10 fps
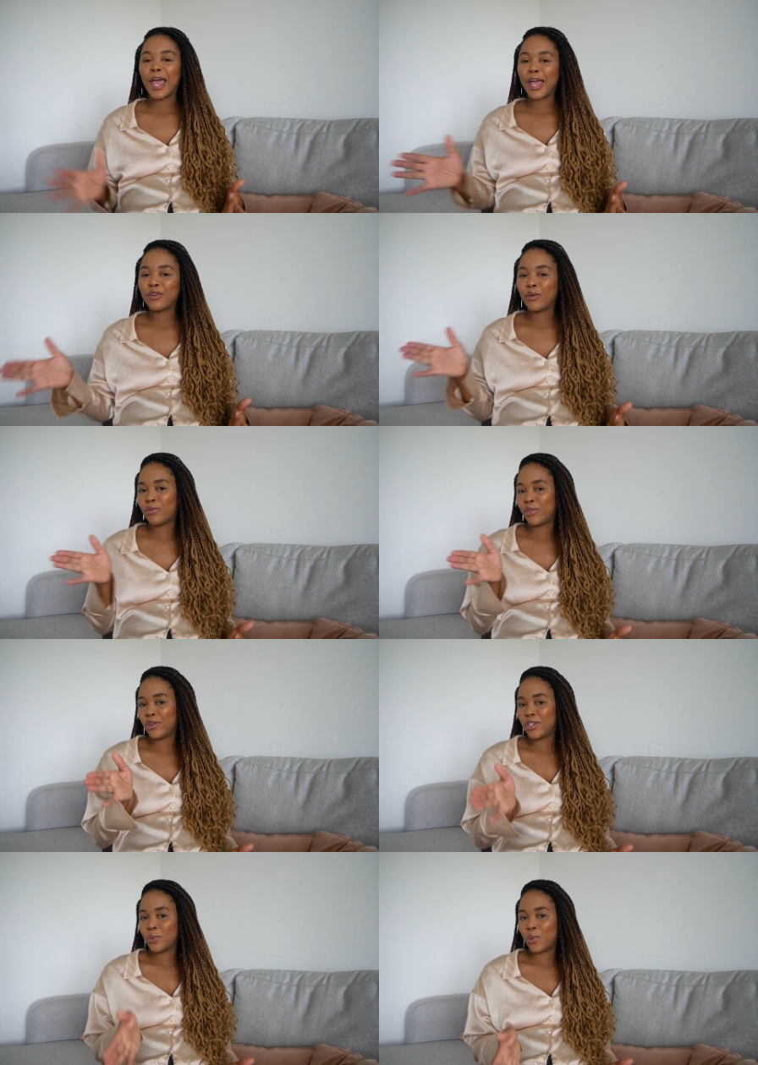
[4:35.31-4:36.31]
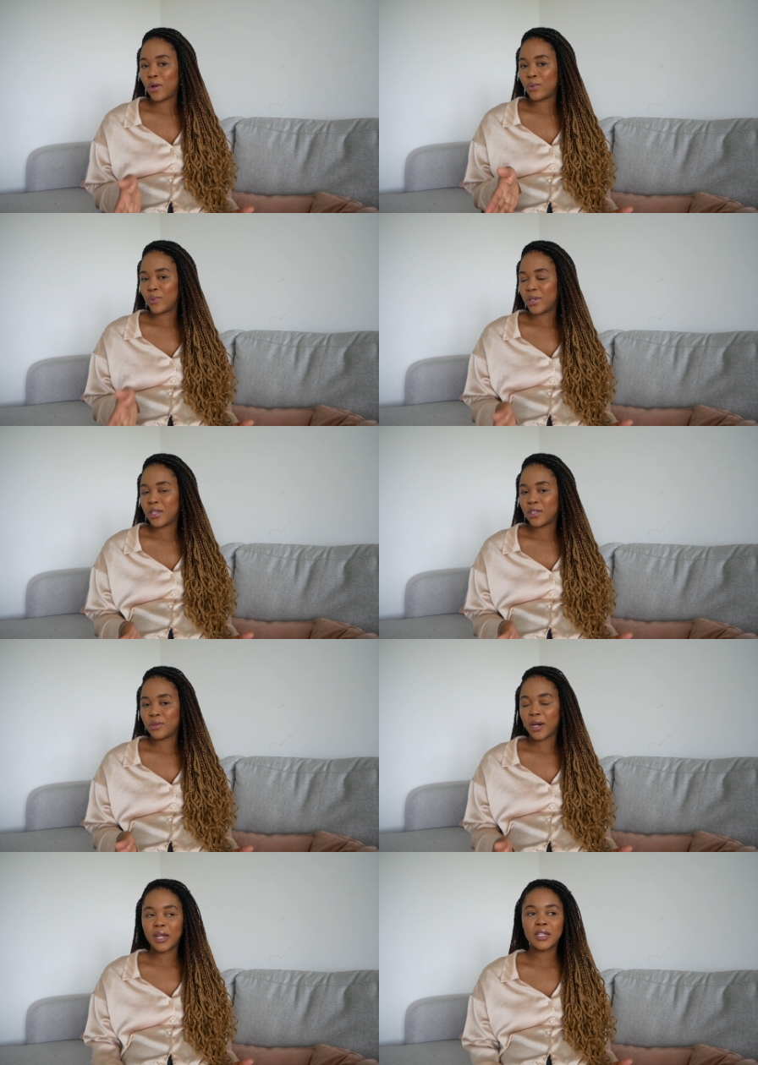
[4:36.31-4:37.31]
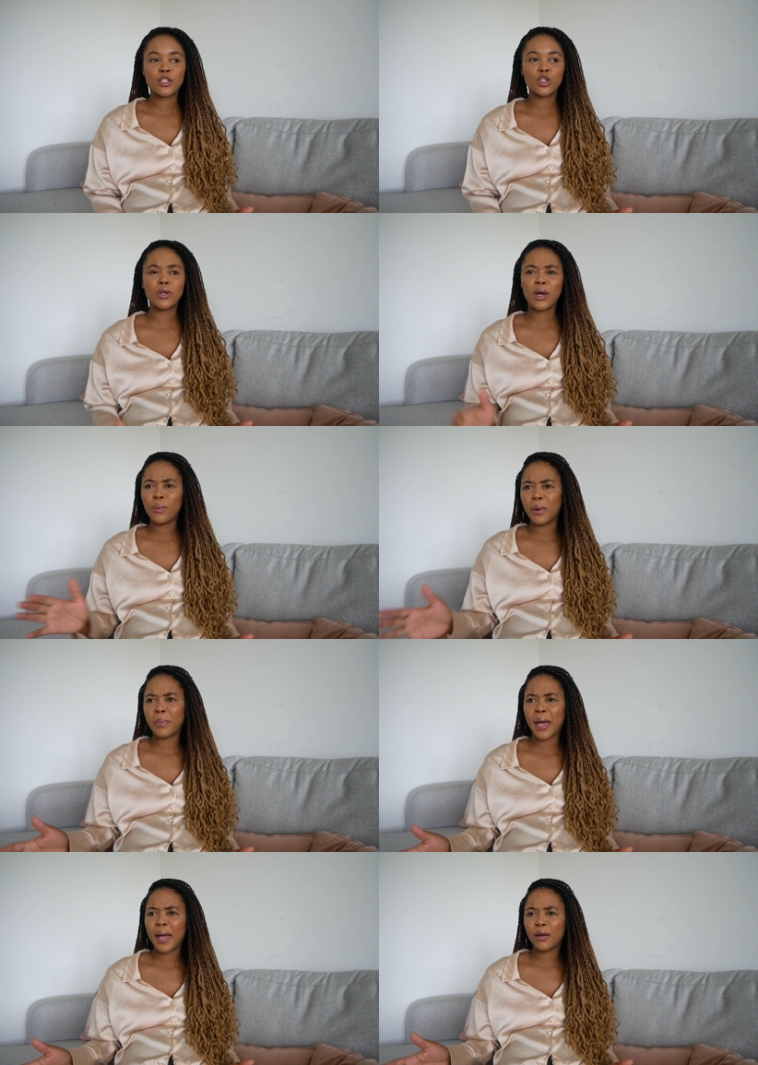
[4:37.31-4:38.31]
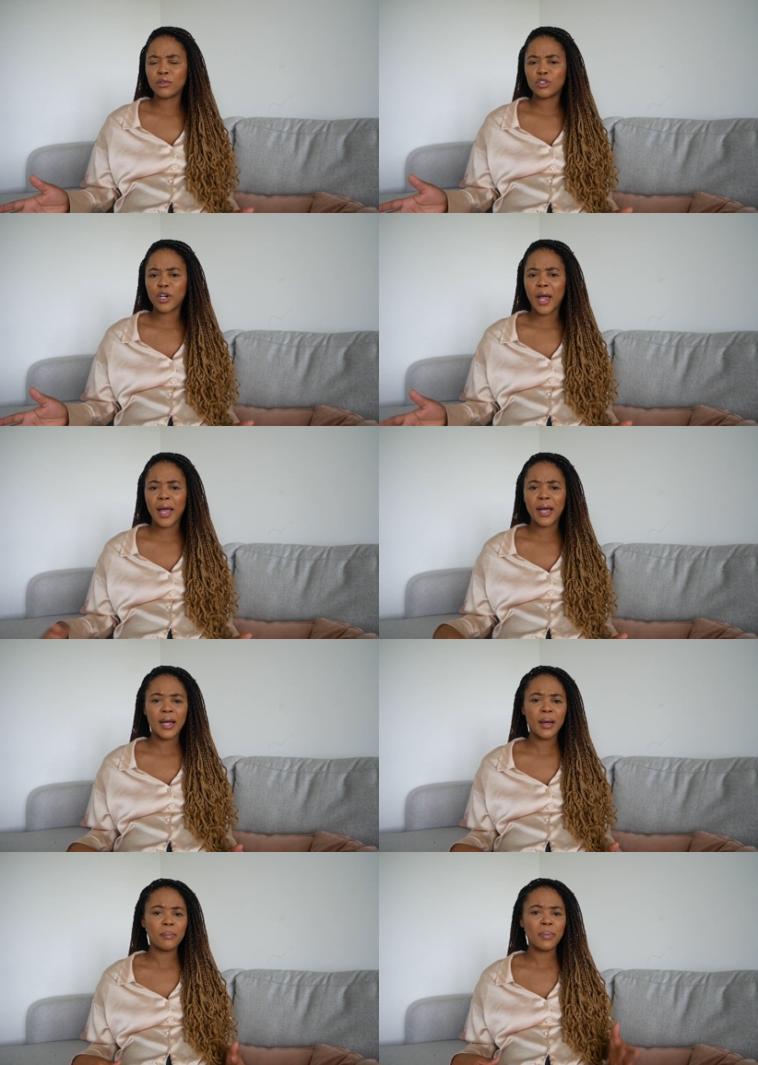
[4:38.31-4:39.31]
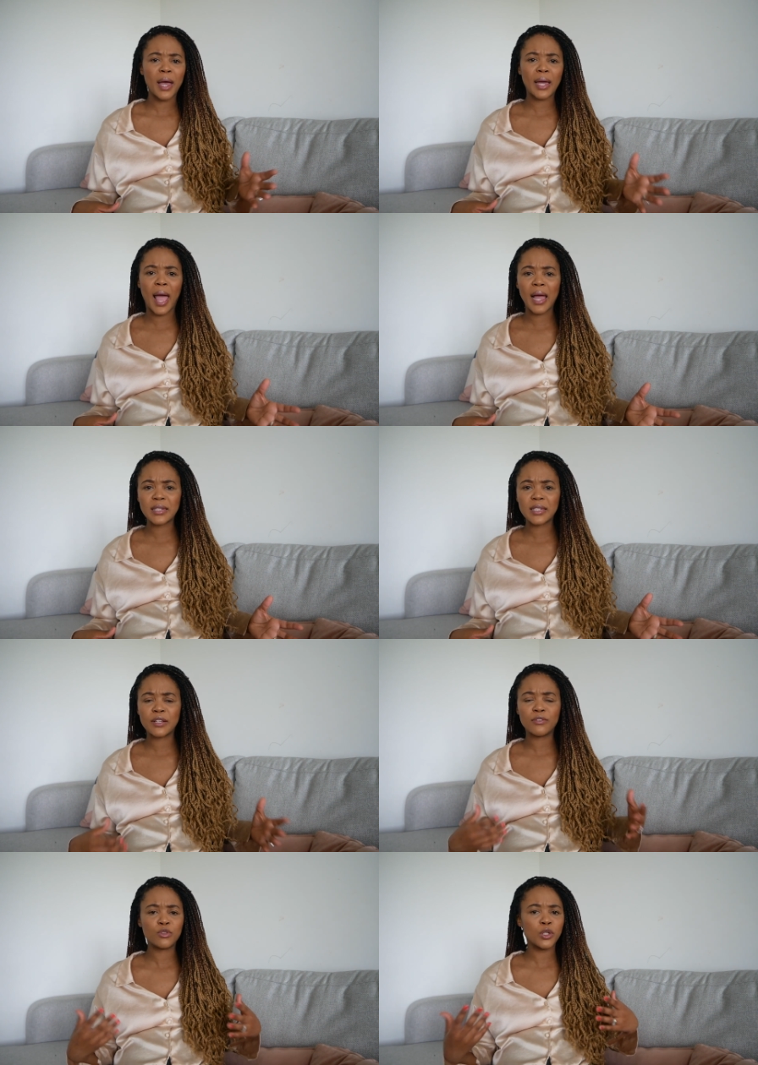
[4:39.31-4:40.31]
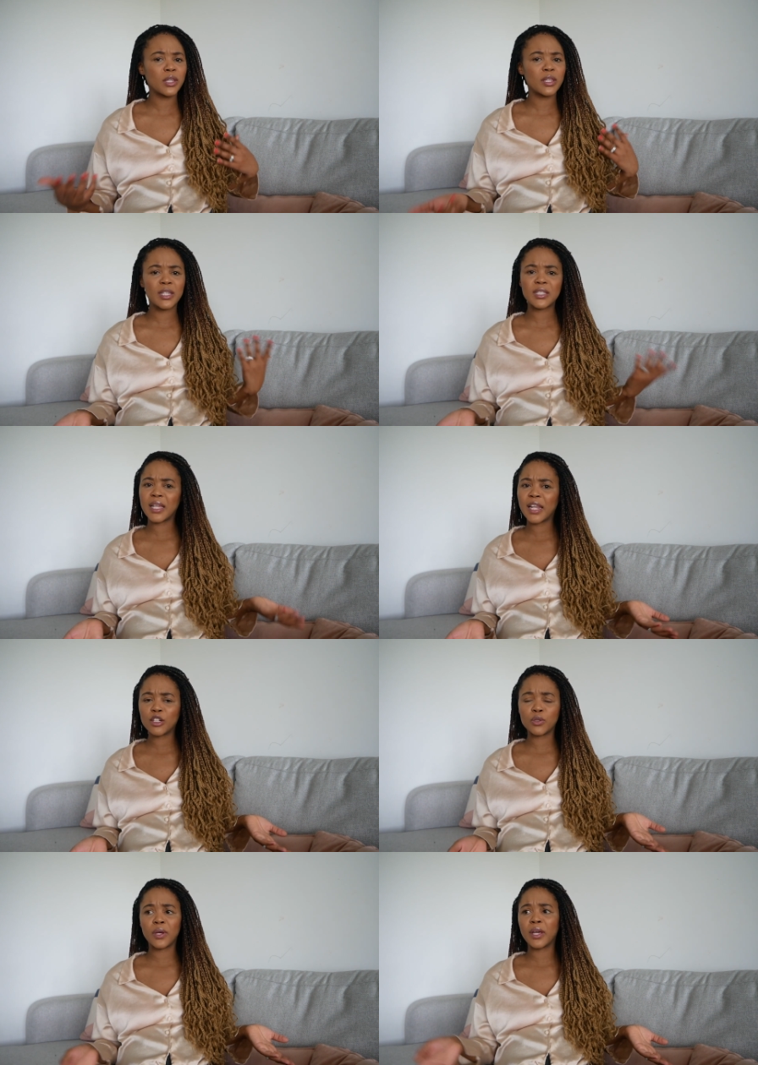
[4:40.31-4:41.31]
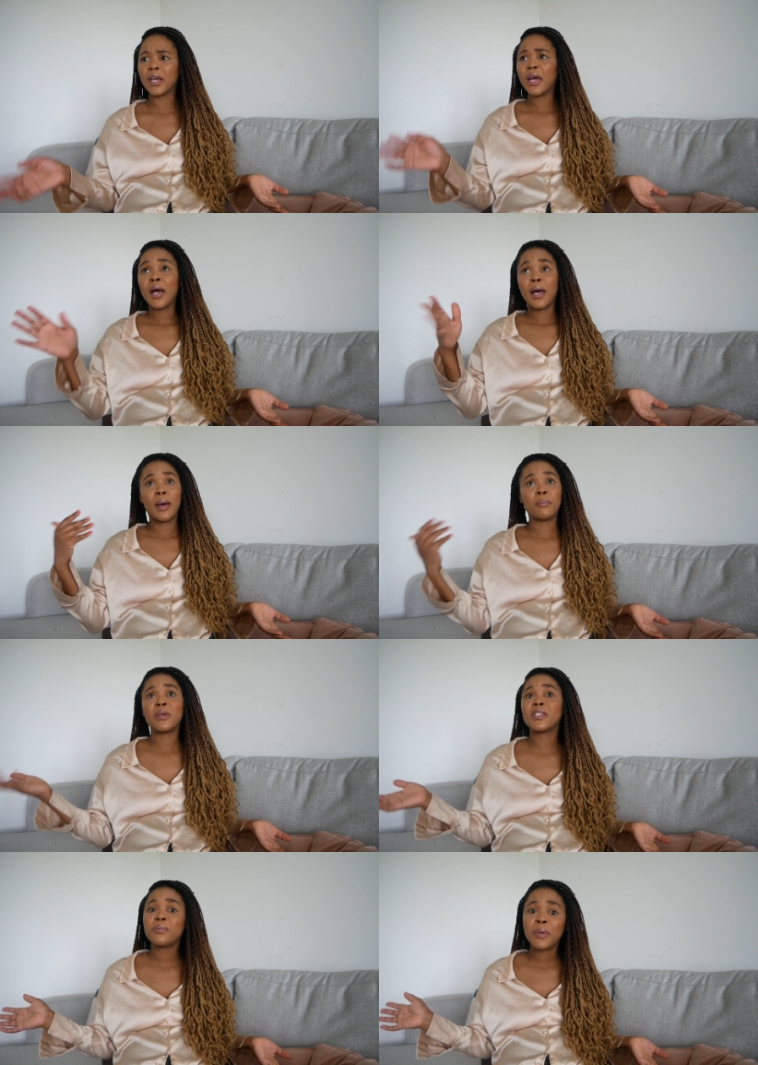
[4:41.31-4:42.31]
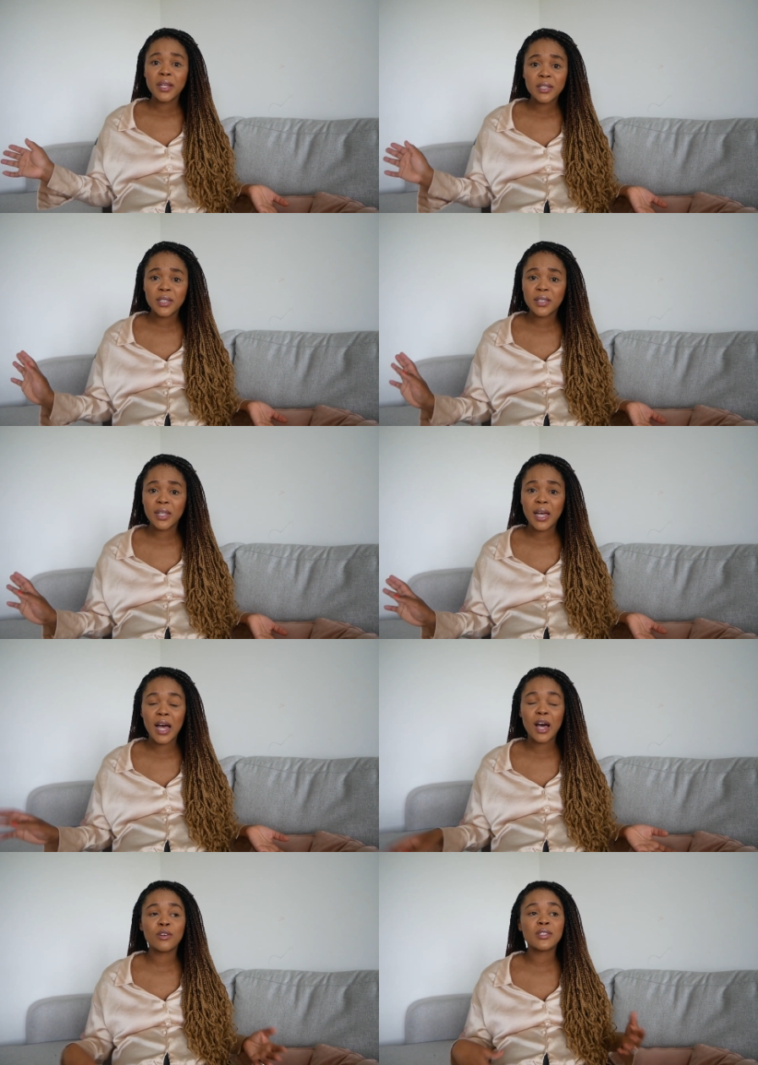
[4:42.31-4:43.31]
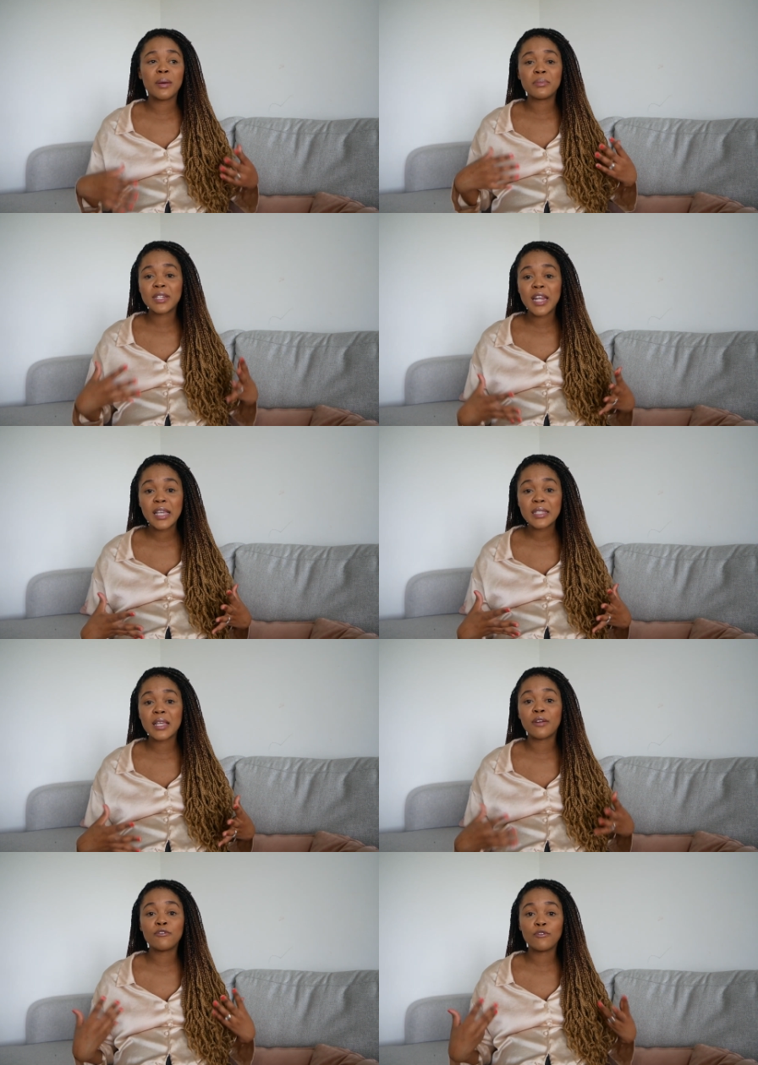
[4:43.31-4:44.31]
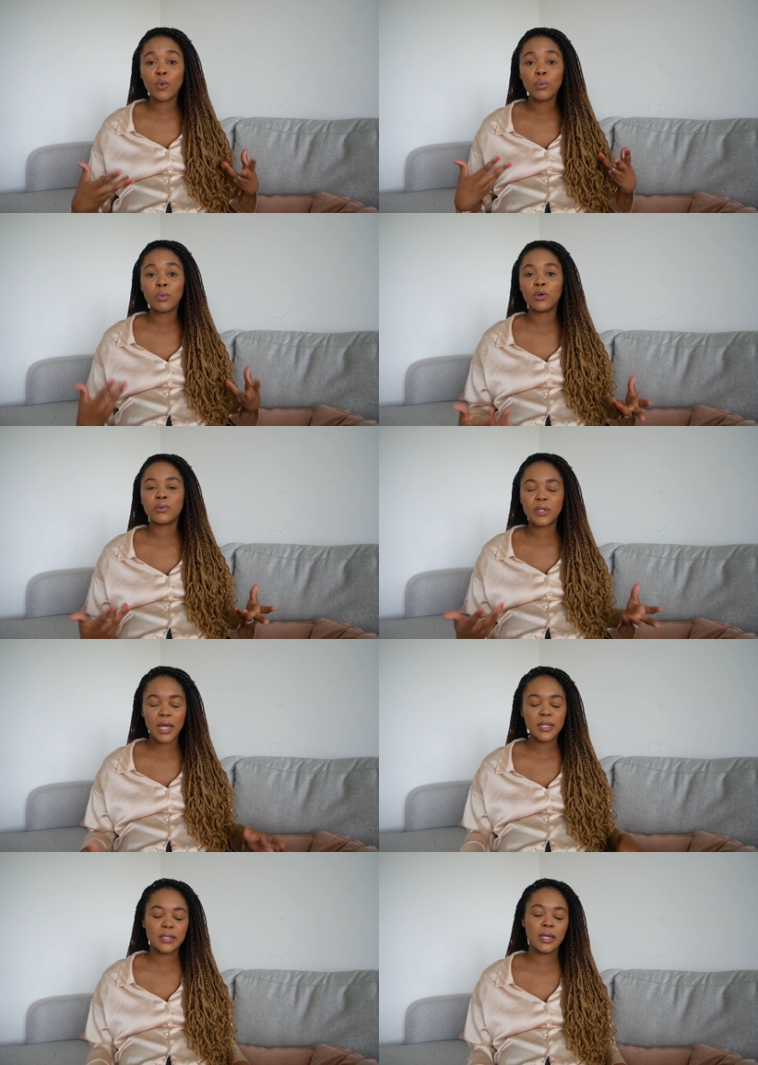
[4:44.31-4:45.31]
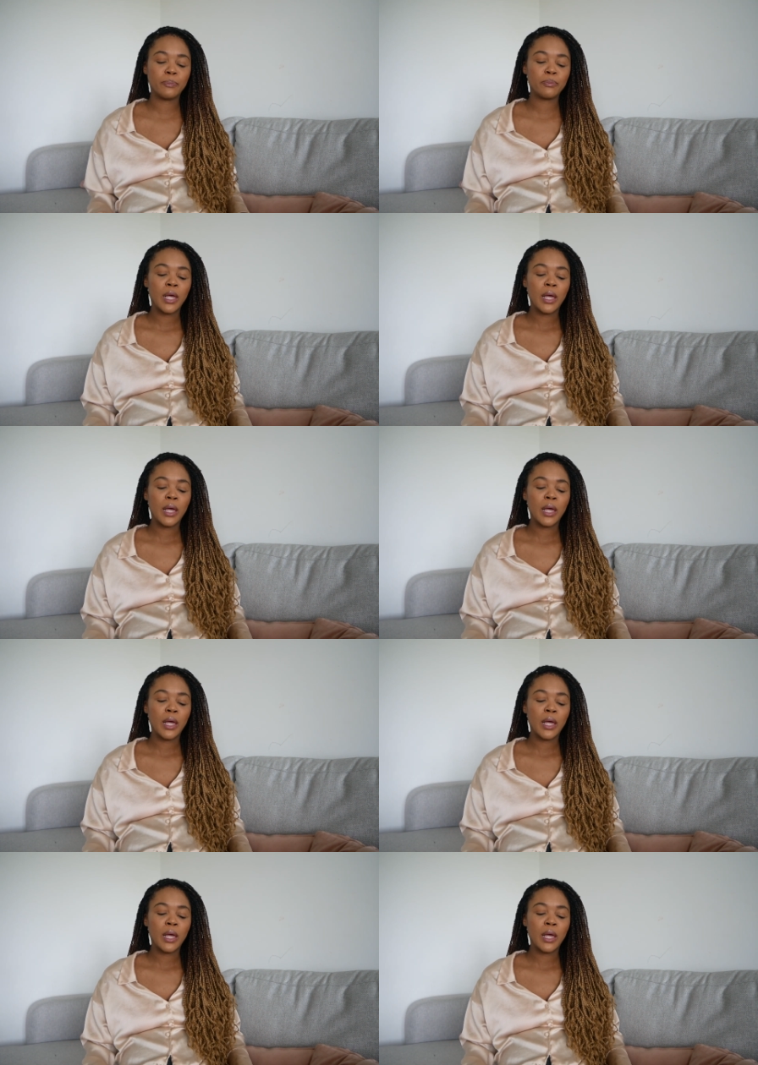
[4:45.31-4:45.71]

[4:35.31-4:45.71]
end of 31 weeks right so now we're back on track i'm back active doing the things i like doing i'm busy painting the house i'm nesting full-blown nesting